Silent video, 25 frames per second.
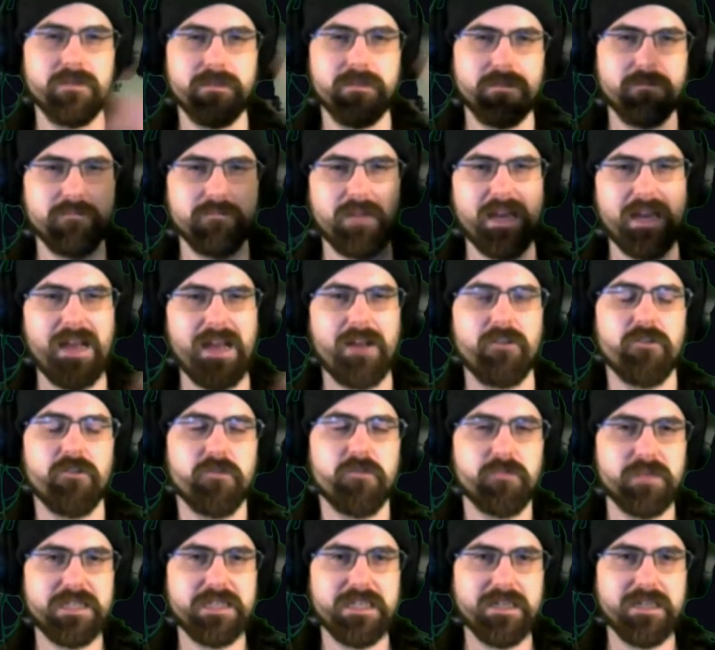my
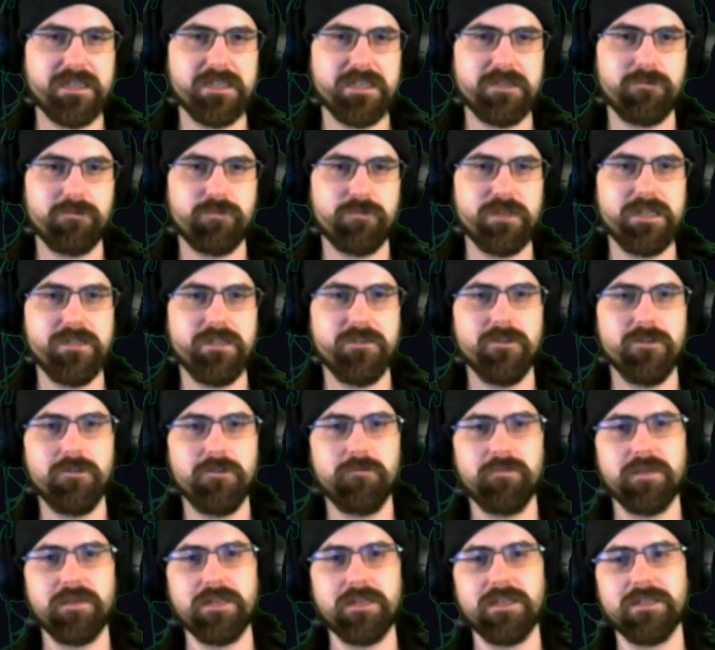arithmetic is pretty good,
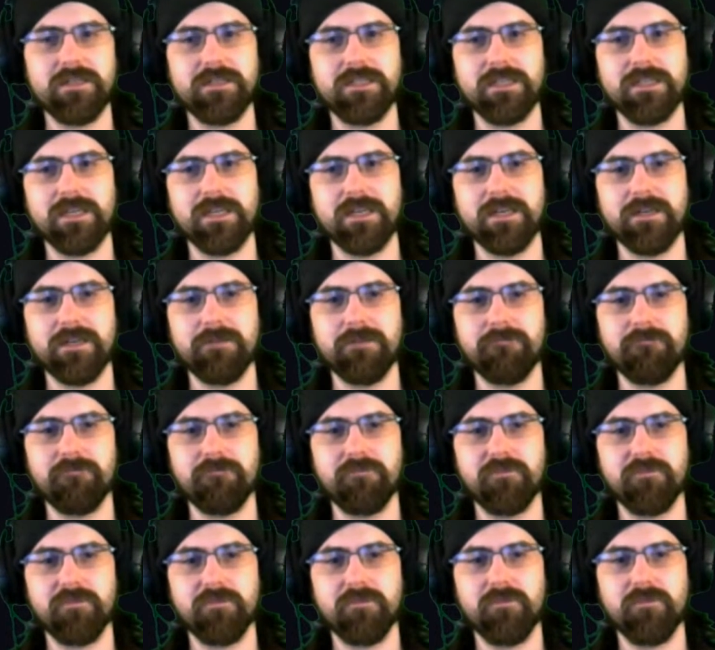but
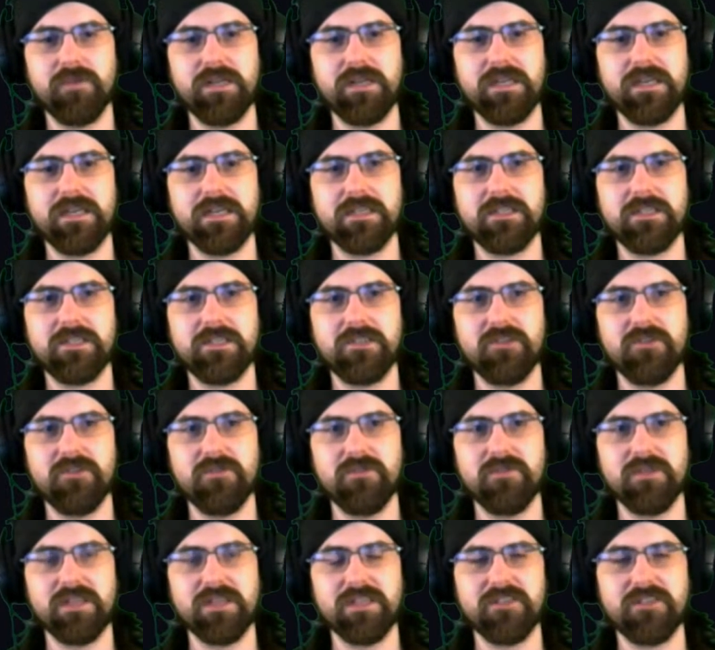when it gets
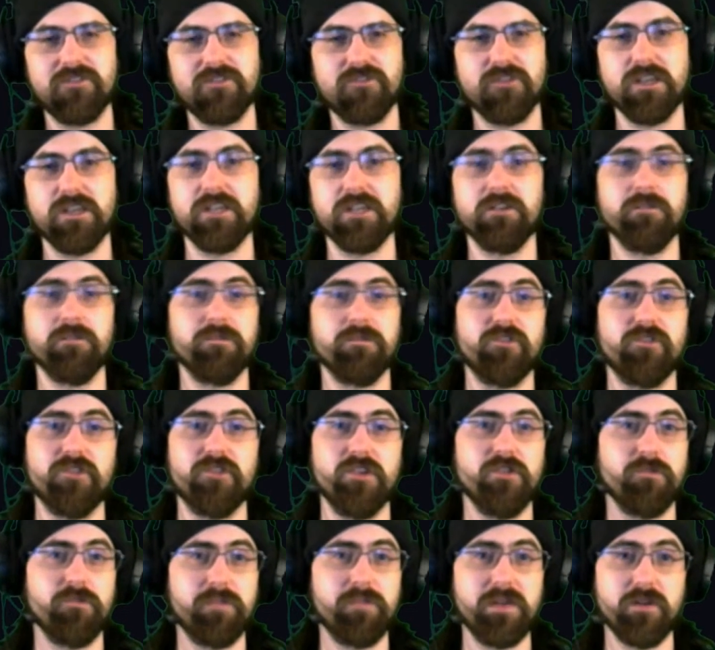to like trigonometry
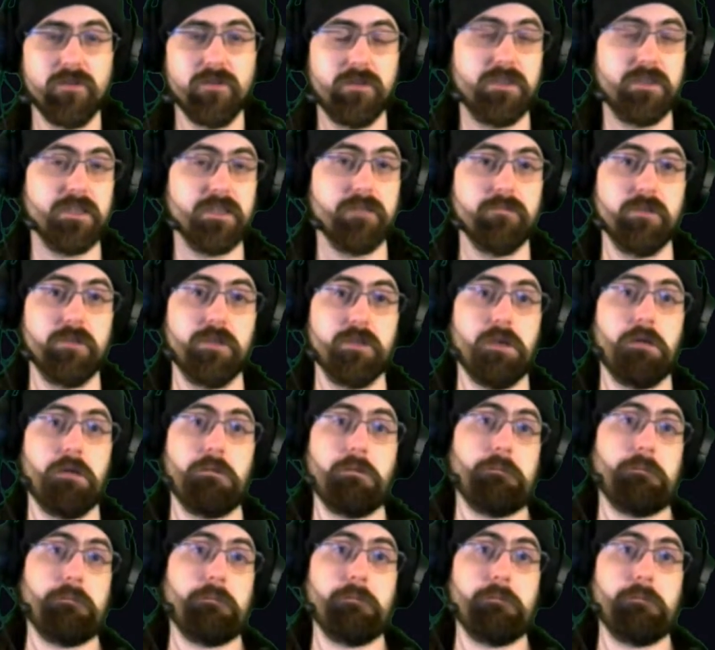or beyond, I'm just like,